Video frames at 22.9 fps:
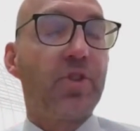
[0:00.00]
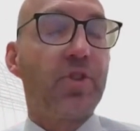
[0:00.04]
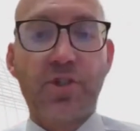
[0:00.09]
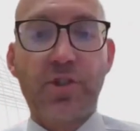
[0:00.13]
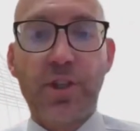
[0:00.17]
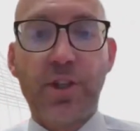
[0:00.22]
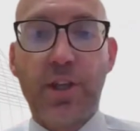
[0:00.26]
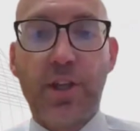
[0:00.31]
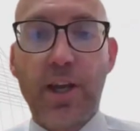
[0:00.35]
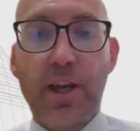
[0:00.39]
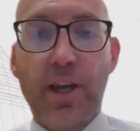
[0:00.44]

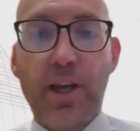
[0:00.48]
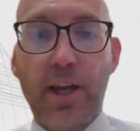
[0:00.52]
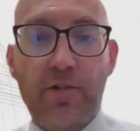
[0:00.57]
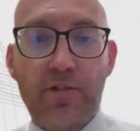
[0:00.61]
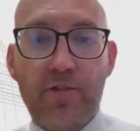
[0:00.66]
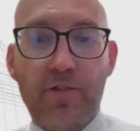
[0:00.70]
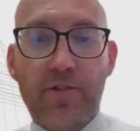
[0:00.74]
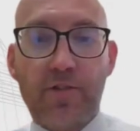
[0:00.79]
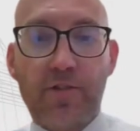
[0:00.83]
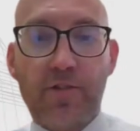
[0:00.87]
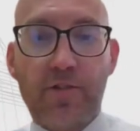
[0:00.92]
Just in
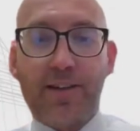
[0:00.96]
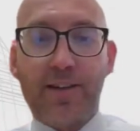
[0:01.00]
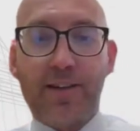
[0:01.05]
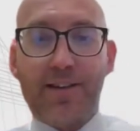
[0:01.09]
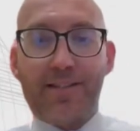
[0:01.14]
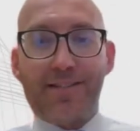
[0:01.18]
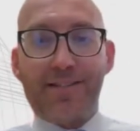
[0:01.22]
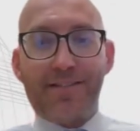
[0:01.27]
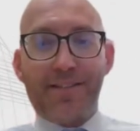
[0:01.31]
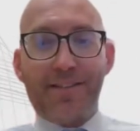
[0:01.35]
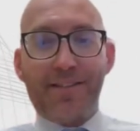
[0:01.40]
case
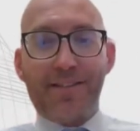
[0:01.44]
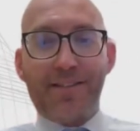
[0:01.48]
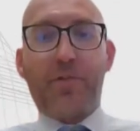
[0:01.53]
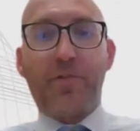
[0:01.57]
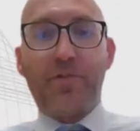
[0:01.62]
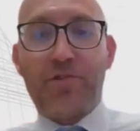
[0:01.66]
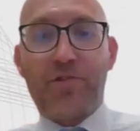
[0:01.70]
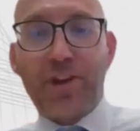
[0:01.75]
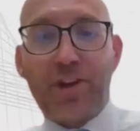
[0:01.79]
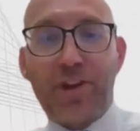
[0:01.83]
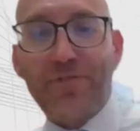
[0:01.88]

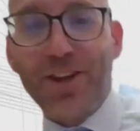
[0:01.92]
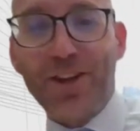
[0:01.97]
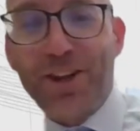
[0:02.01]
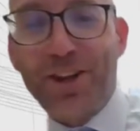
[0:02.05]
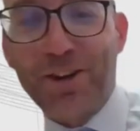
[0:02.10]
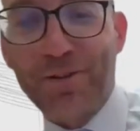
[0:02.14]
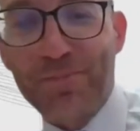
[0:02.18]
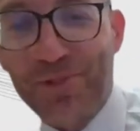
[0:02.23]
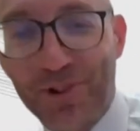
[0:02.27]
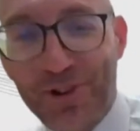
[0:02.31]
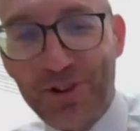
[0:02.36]
health and
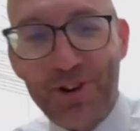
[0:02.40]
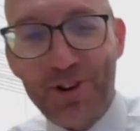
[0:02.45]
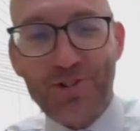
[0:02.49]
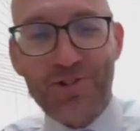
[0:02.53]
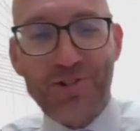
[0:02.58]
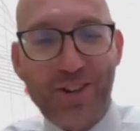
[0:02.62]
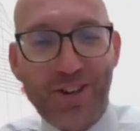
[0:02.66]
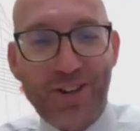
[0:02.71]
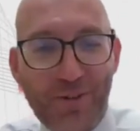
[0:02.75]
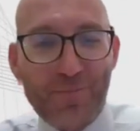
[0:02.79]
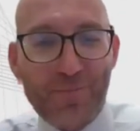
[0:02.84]
safety comes
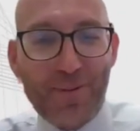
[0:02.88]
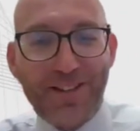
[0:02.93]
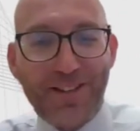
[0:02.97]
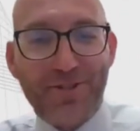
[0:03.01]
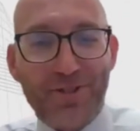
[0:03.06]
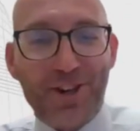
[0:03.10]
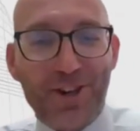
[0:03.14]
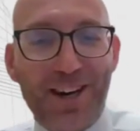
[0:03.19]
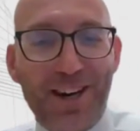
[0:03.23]
across a little bit